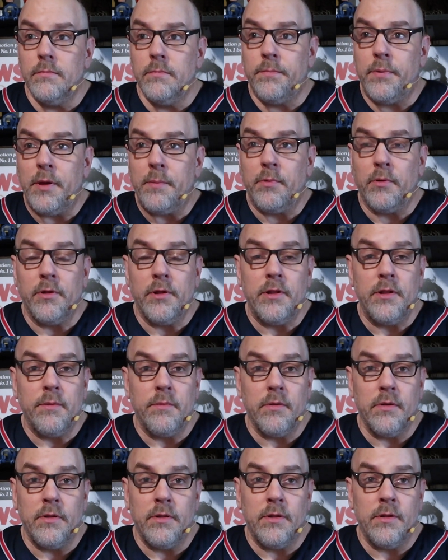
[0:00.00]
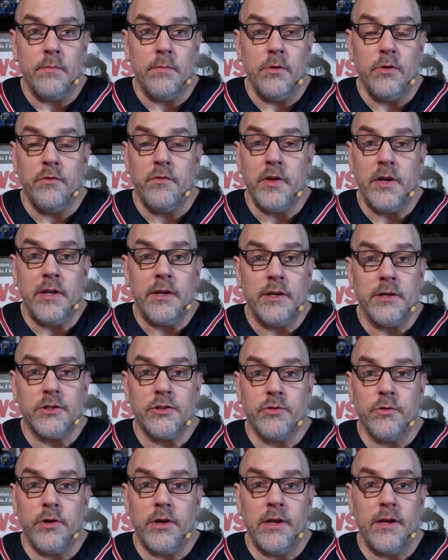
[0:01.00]
people in the movie
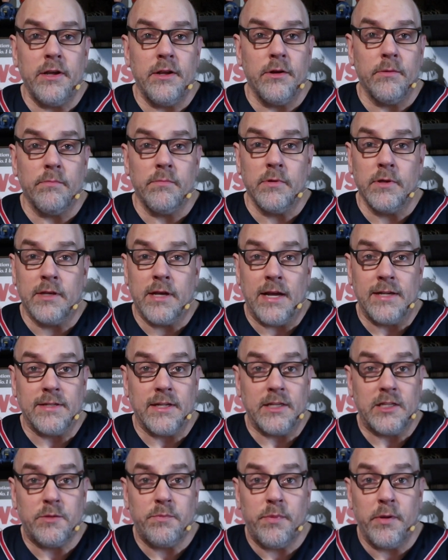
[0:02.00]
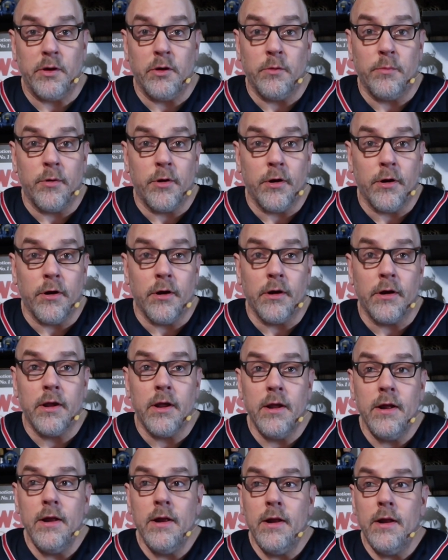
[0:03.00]
industry, guys like Spielberg
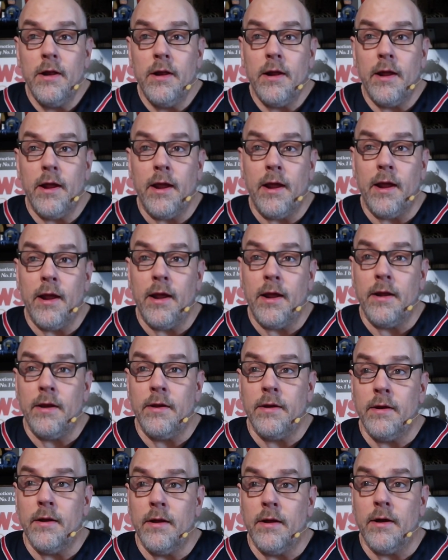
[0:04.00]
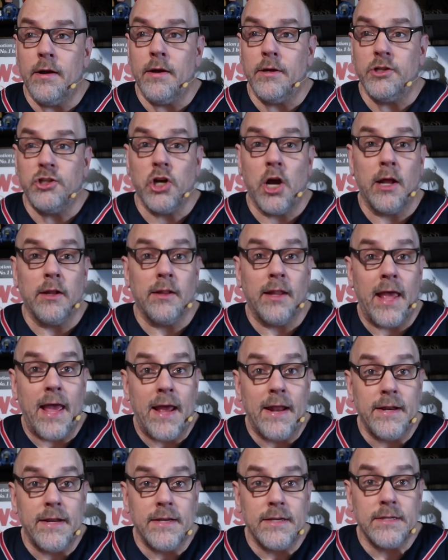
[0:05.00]
and John
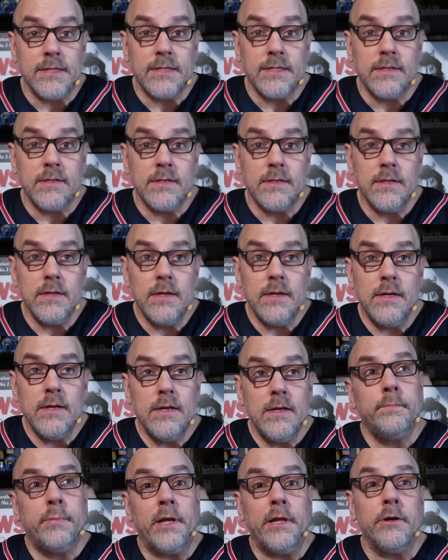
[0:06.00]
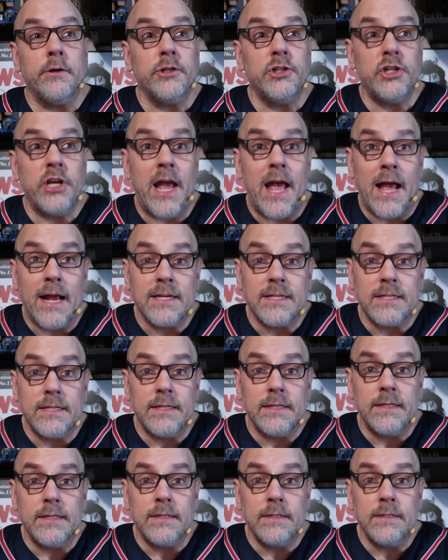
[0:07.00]
Landis, Peter
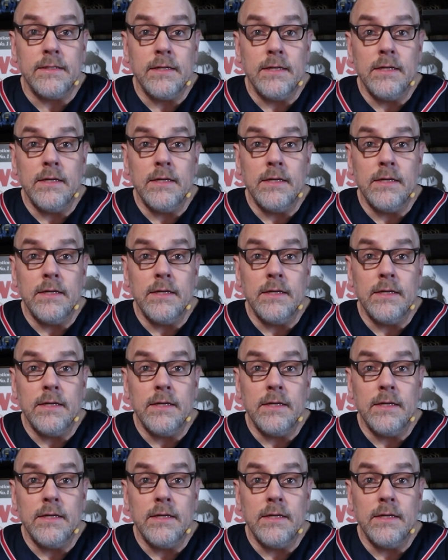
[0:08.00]
Jackson,